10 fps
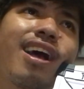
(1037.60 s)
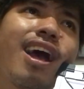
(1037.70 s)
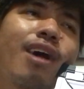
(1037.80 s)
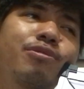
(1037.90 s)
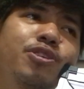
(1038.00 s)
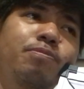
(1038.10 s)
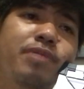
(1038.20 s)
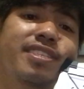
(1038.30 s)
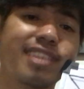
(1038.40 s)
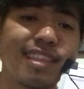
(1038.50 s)
how you
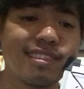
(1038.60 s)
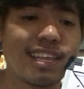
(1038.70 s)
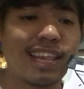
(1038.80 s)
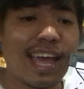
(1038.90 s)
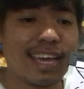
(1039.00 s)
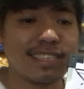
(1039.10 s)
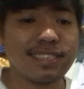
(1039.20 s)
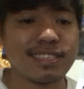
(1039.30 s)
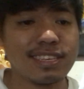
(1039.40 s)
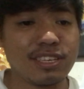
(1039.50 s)
present the
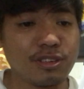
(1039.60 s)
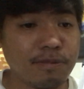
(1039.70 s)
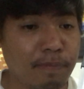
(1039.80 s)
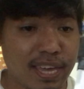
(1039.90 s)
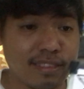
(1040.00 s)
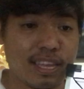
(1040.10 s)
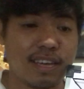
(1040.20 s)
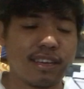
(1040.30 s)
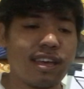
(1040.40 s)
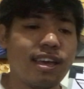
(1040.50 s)
lines in your
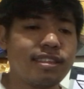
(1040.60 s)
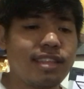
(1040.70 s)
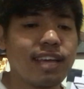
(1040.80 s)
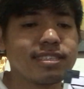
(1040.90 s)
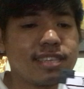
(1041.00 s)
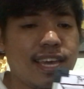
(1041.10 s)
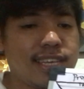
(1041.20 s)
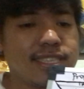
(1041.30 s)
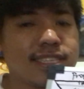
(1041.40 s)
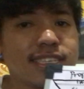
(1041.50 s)
painting. Next
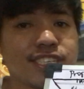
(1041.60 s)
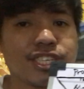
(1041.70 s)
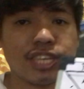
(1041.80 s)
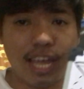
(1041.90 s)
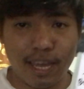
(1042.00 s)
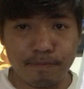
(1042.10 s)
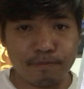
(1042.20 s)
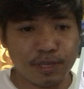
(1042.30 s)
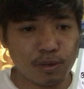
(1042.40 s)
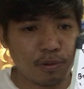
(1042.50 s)
is the shape.
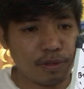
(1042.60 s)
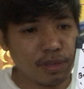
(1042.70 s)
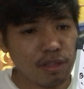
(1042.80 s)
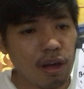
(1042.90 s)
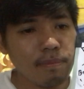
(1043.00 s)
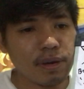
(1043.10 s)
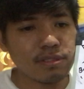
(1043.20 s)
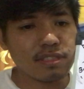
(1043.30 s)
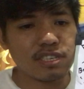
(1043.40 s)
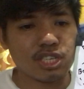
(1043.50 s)
So when we talk
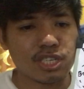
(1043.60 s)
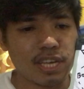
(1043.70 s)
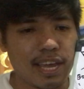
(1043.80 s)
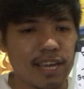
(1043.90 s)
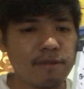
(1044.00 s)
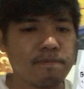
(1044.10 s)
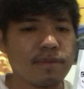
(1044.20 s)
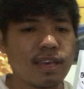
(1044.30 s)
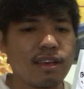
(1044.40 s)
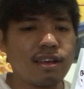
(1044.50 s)
about the shape,
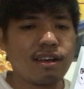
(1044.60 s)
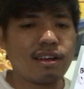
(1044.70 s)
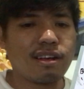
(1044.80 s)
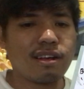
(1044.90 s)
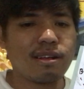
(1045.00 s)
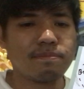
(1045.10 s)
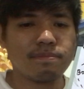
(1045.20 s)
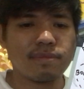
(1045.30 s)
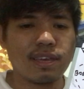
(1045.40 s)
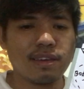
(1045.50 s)

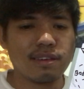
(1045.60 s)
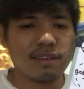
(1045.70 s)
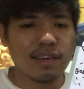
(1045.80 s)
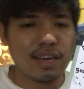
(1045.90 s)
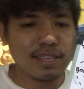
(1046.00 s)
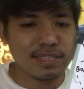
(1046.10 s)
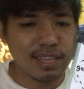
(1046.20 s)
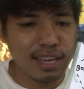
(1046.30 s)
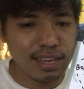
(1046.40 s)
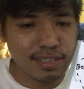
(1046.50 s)
um, it
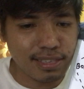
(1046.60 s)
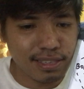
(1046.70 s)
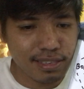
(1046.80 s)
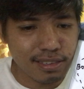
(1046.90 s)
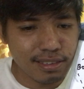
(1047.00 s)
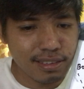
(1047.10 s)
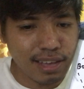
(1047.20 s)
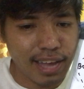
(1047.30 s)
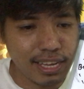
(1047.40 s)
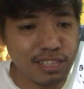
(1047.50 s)
is
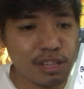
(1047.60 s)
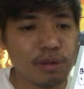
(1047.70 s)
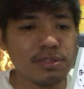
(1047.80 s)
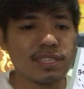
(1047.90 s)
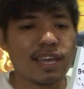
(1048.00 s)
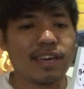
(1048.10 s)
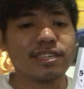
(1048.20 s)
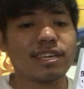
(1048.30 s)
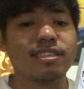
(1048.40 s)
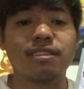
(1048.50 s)
an enclosed
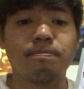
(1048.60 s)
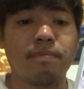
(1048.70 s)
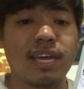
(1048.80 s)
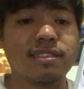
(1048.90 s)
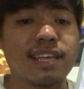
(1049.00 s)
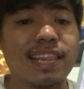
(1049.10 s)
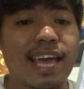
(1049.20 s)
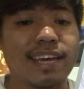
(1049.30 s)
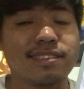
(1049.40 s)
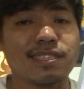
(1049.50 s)
area that made the
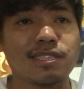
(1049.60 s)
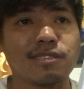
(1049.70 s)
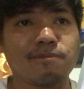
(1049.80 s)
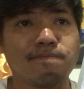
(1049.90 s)
lines